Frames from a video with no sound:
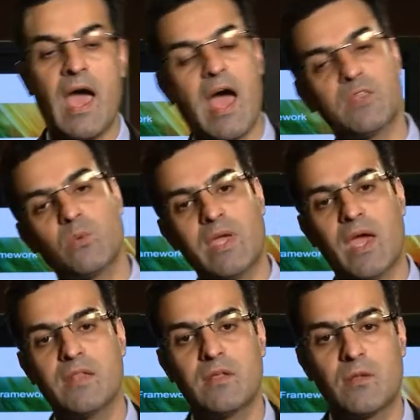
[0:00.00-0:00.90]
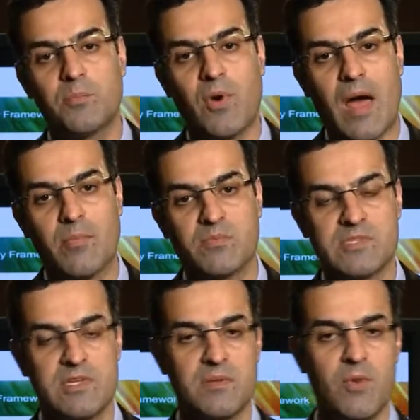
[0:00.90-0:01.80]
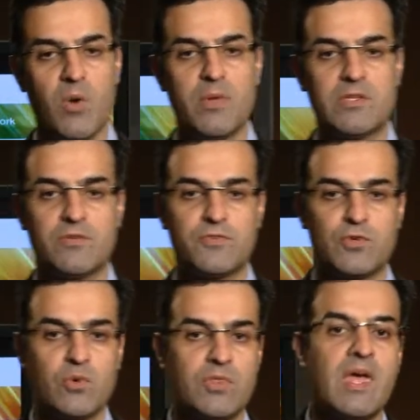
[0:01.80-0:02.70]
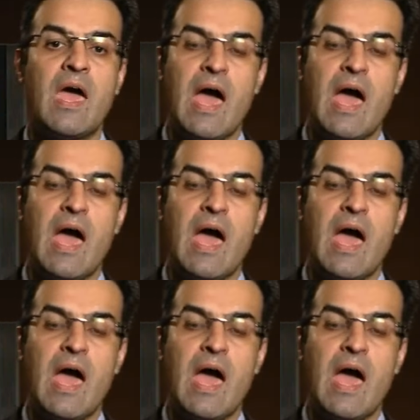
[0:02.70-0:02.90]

How do we handle problems in the moment of truth?